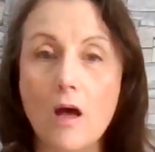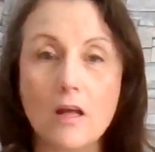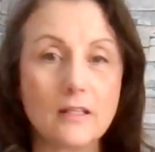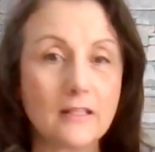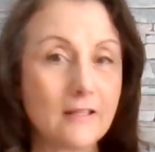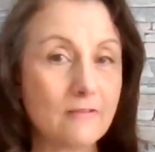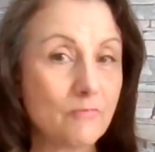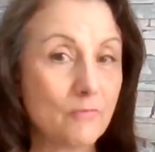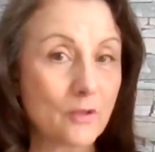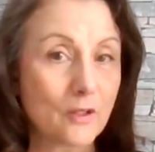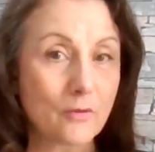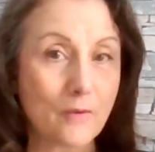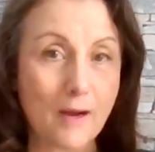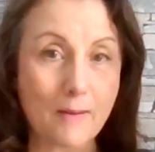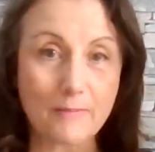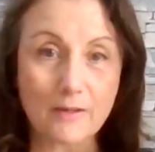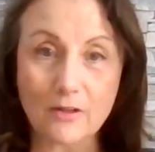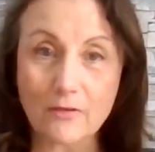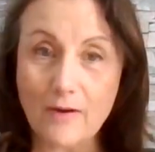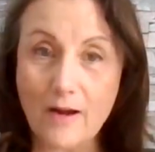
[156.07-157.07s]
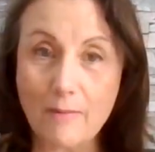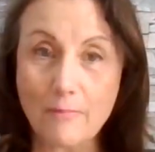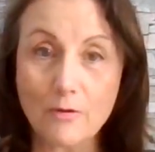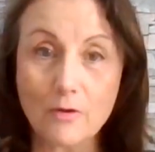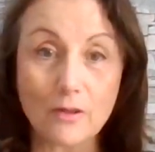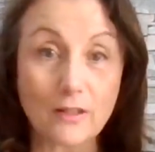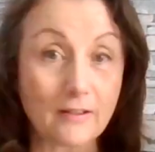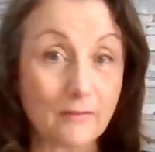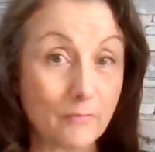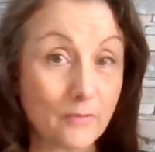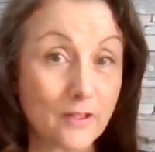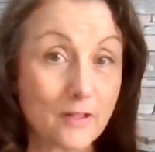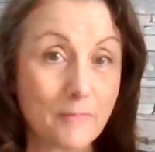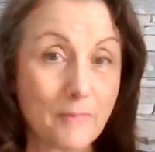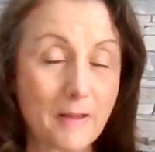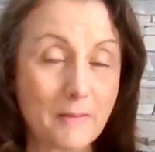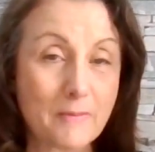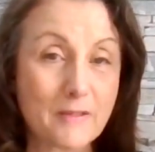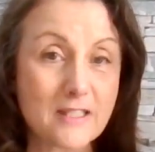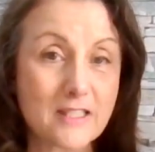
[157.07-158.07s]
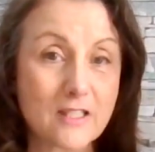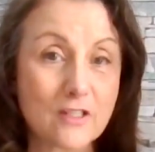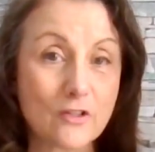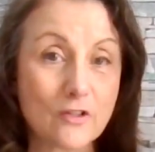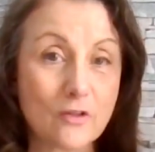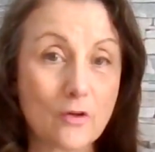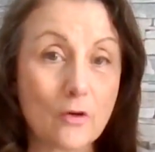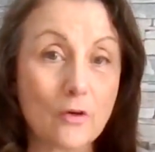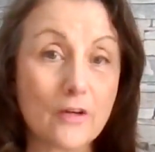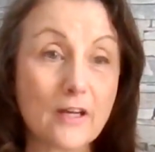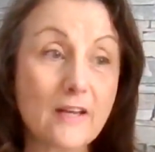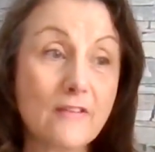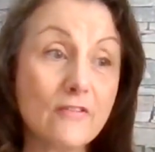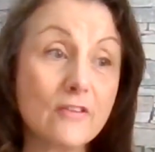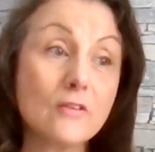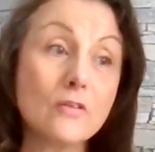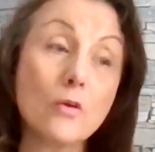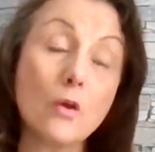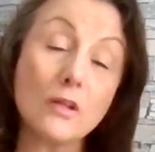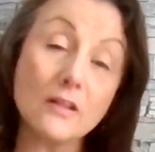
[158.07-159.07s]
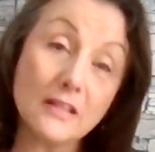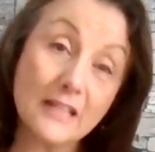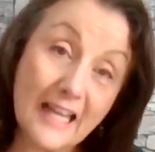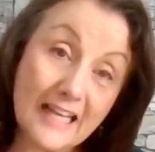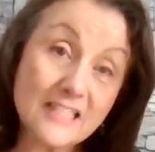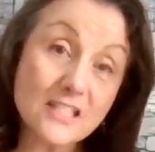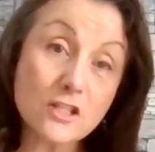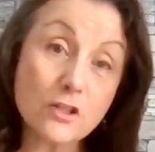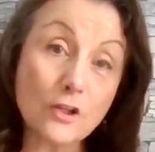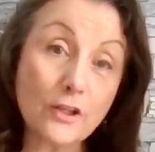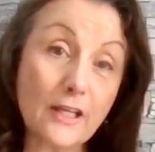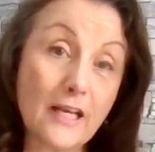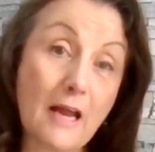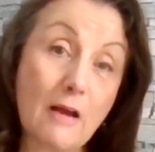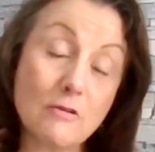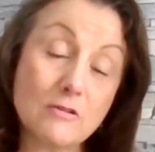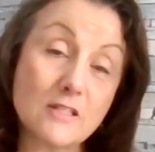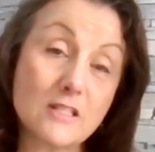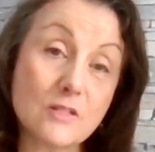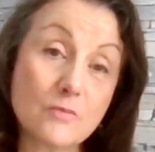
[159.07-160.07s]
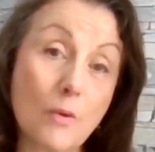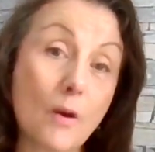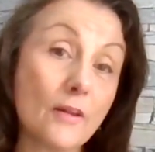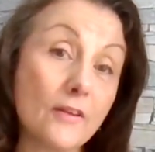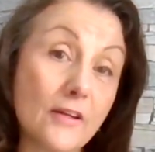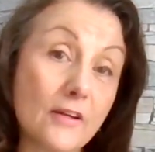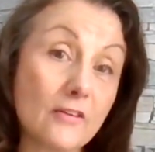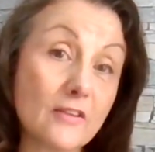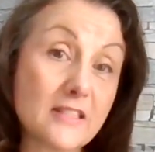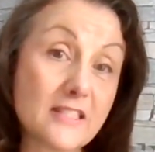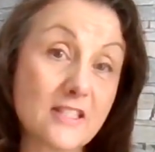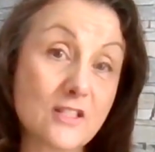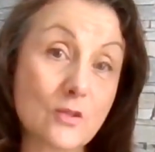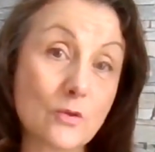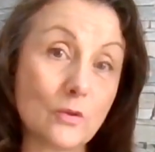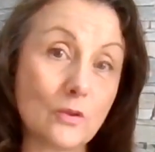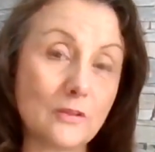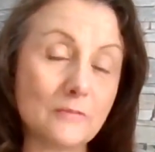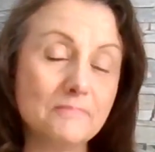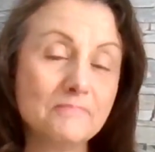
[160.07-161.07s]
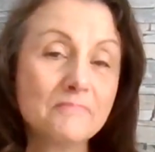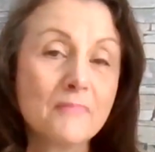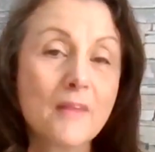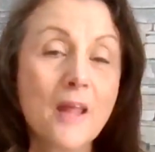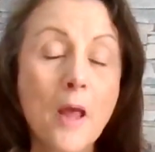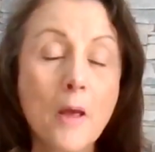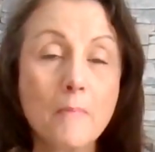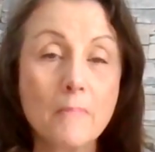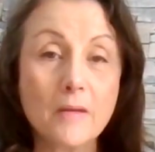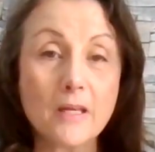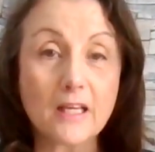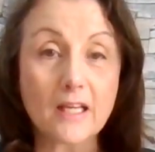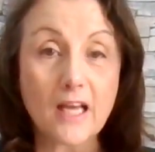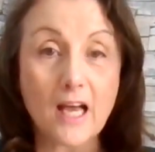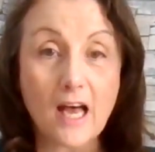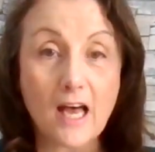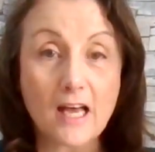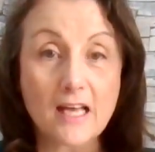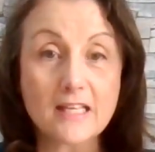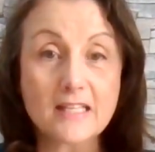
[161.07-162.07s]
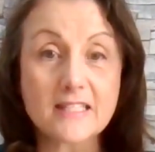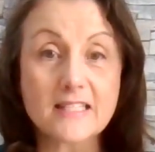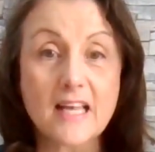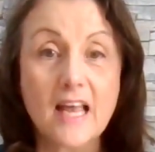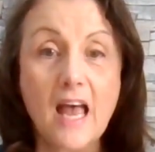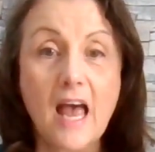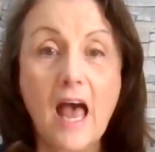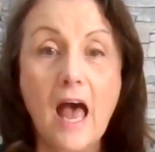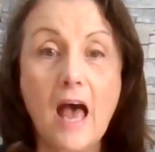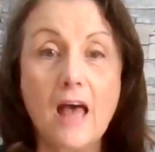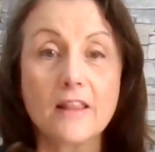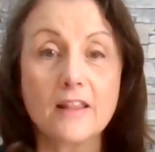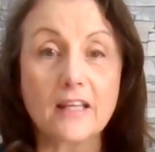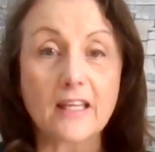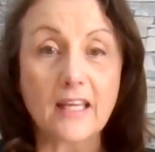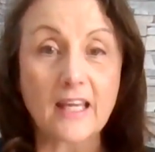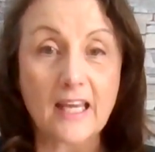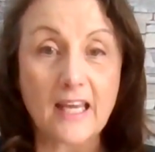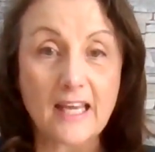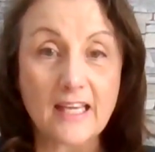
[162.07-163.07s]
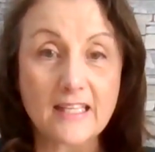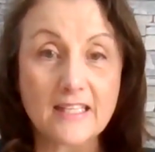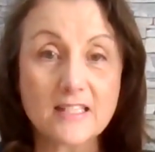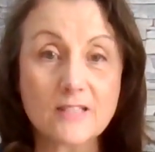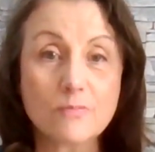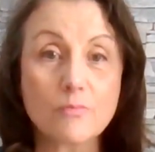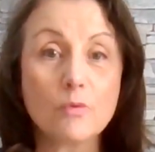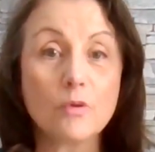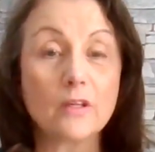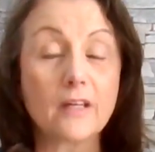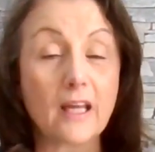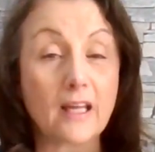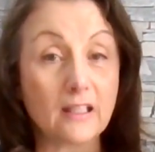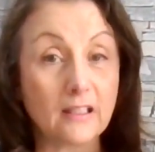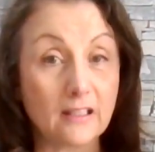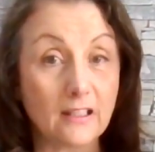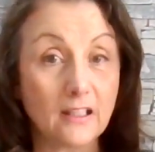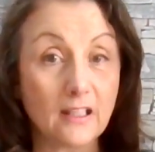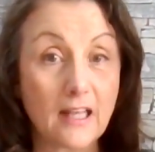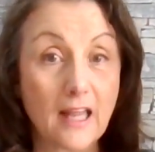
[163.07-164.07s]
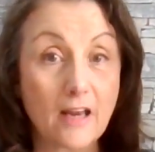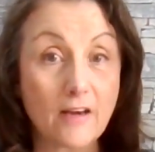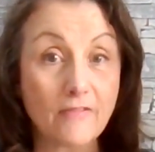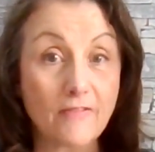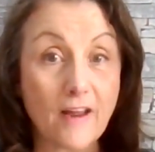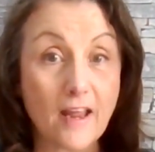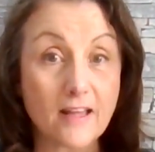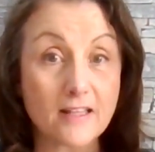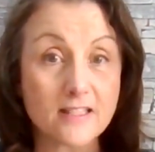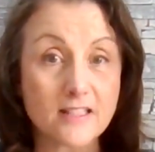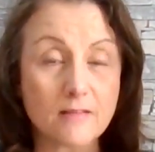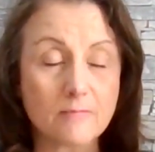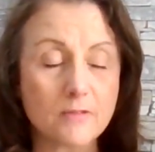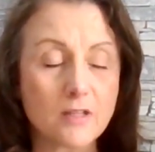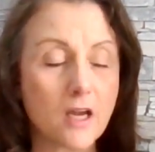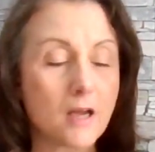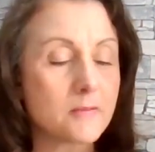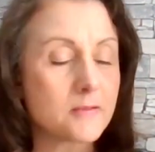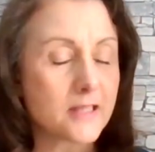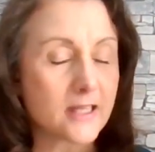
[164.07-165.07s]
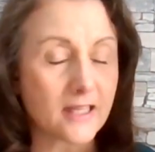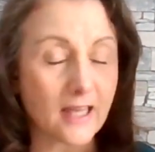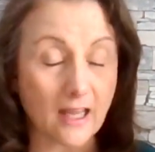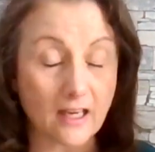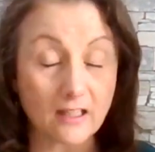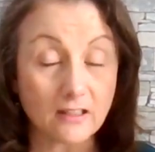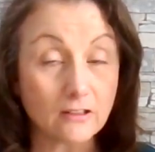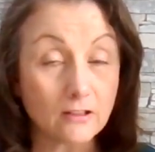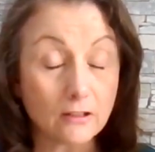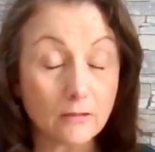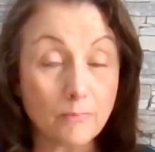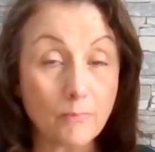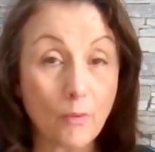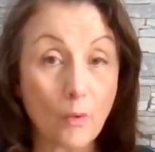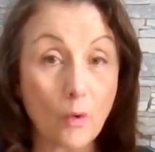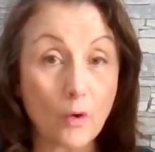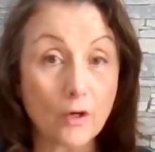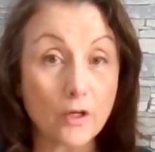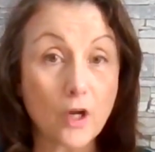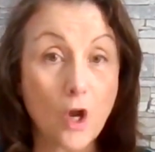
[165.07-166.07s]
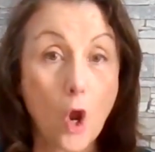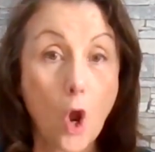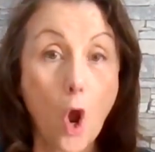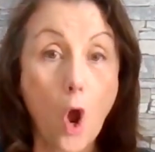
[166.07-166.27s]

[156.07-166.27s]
leave them with grandma and grandpa, or leave them with a babysitter, or even let's look at houses while they're in school, because the kids will get a little out of hand sometimes. They get a little bored,